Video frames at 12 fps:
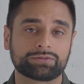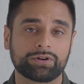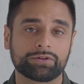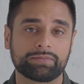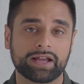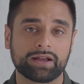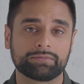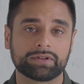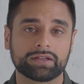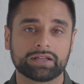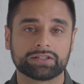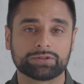roadmap
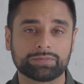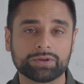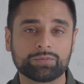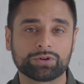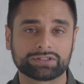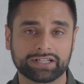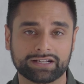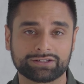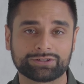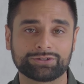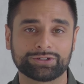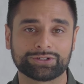is a bit more
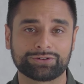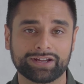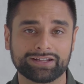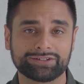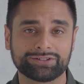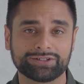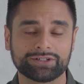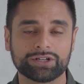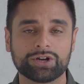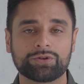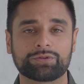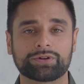technical and granular,
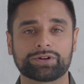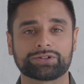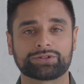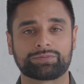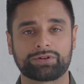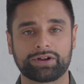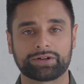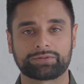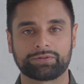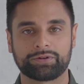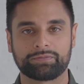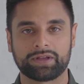whereas your
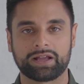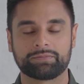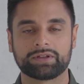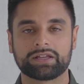product roadmap